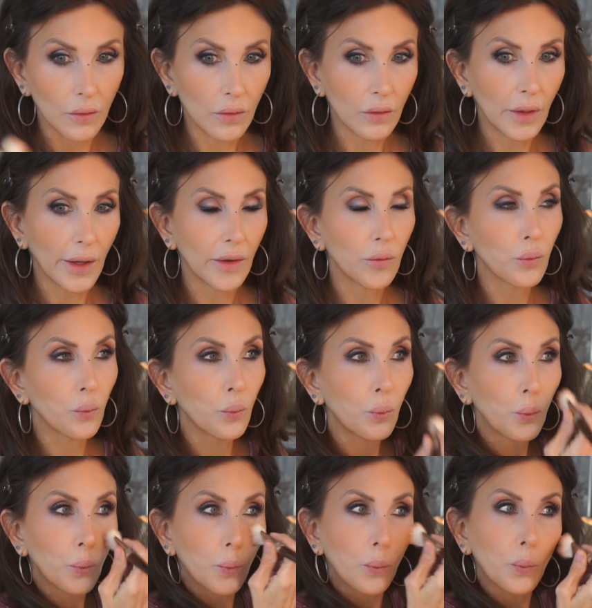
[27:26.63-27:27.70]
like
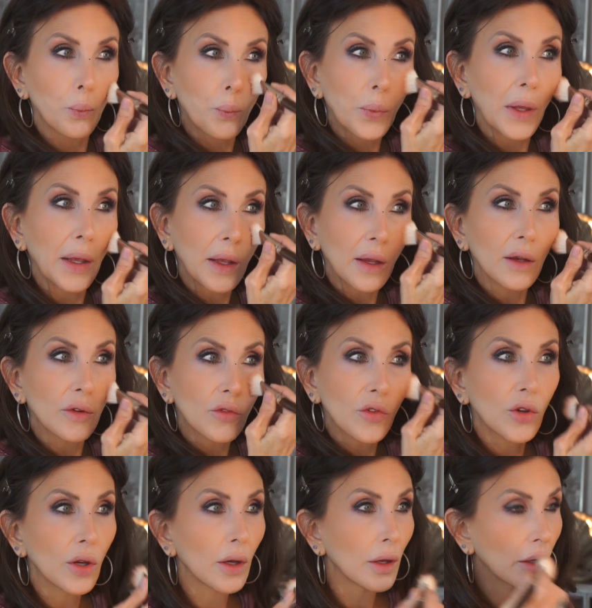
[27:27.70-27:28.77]
pink
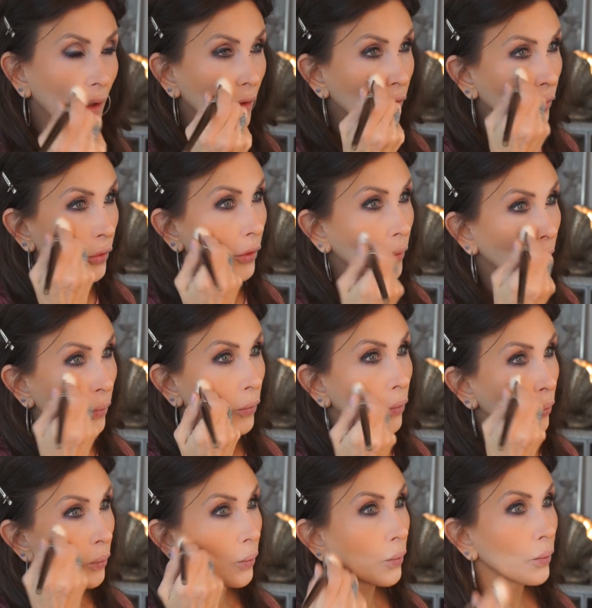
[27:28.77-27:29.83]
cheeks or
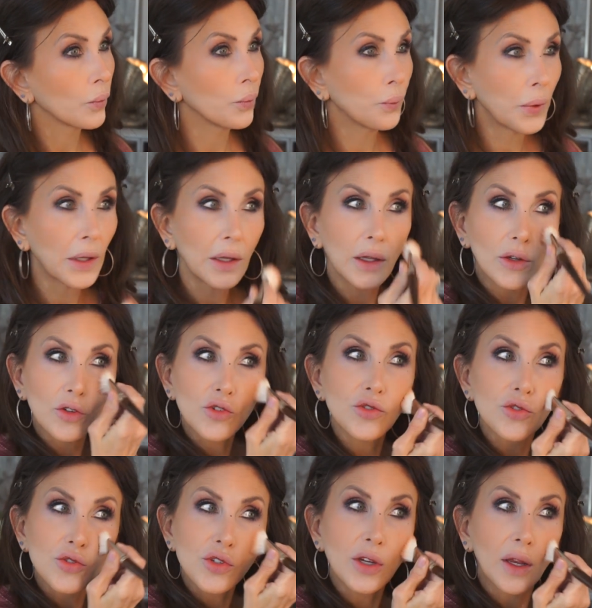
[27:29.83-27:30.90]

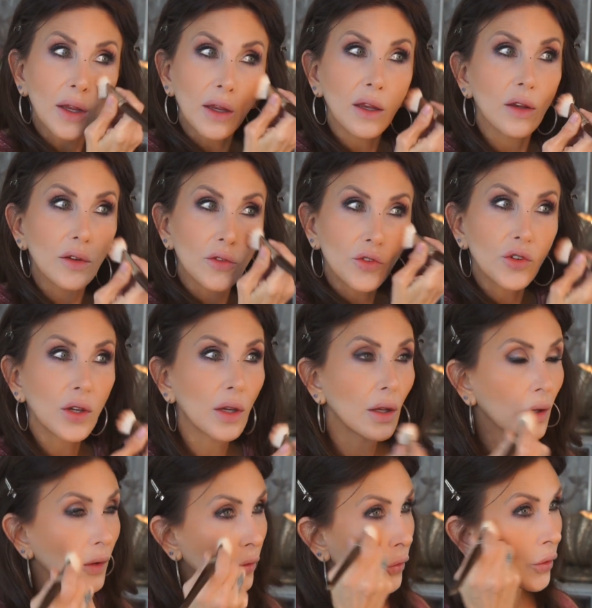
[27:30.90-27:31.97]
peach
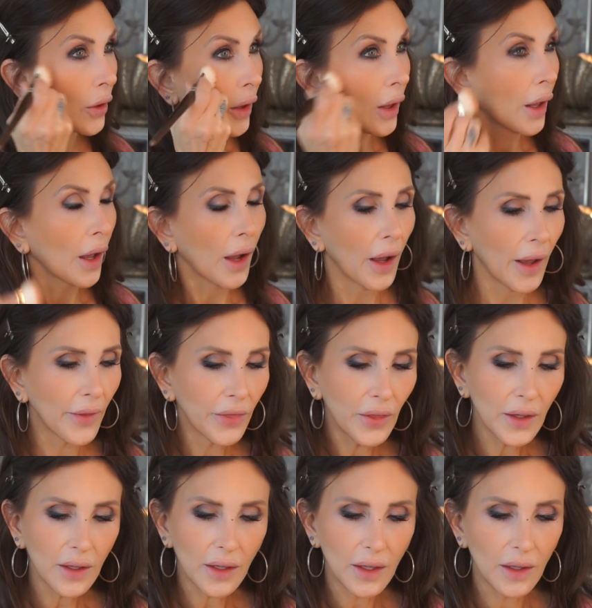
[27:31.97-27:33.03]
cheeks. I
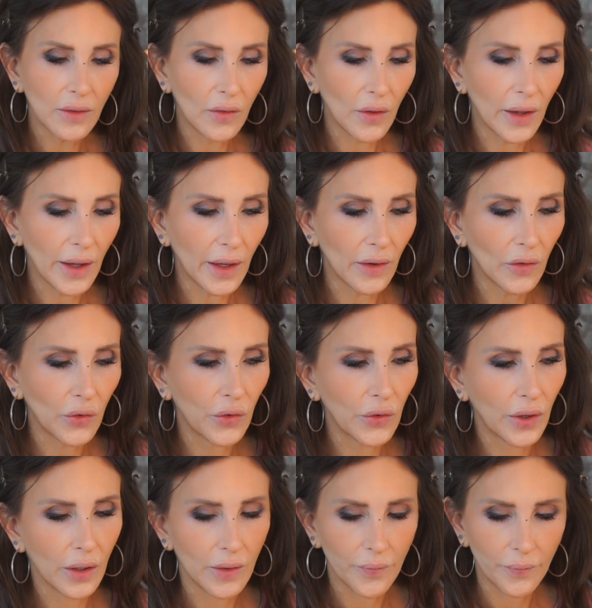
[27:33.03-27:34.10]
think he likes,